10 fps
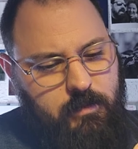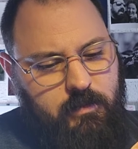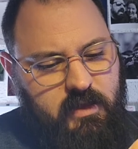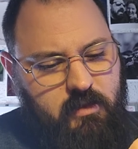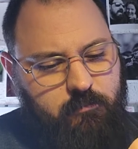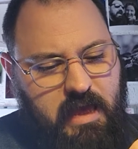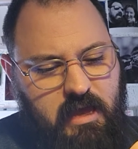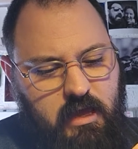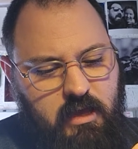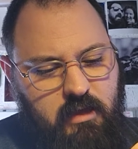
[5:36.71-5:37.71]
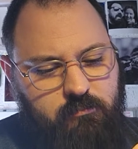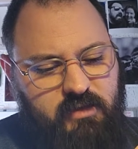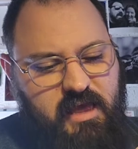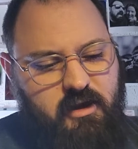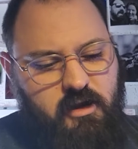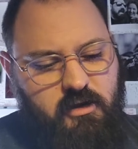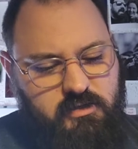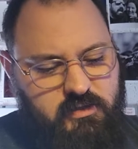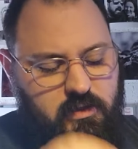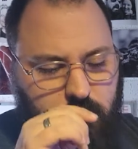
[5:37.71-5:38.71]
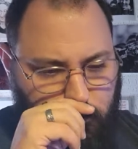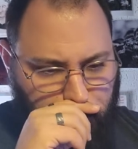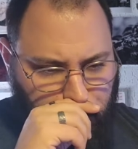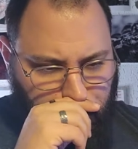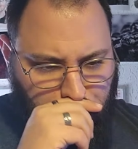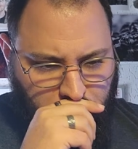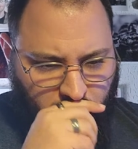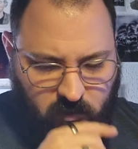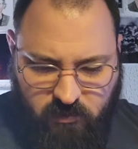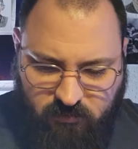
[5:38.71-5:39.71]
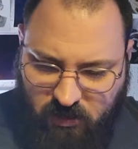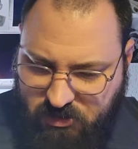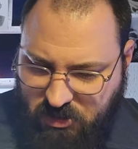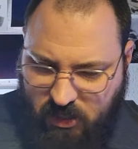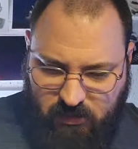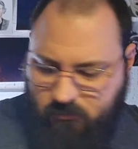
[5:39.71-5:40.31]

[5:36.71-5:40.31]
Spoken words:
bladder. So we'll give that a shot.